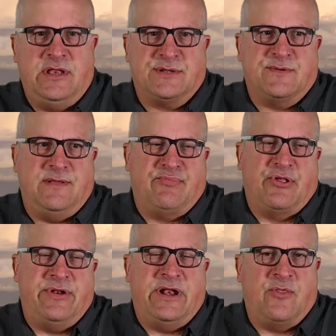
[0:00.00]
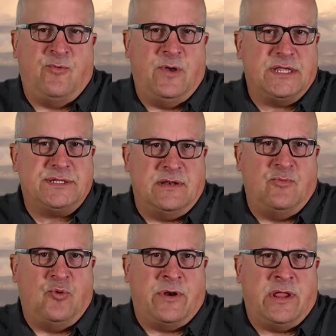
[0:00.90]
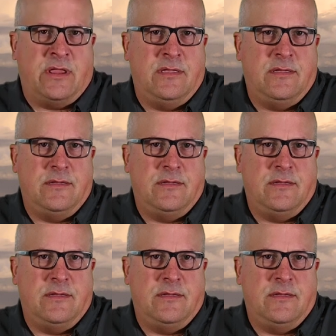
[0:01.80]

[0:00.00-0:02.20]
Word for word: it's already blowing out of the west in the morning,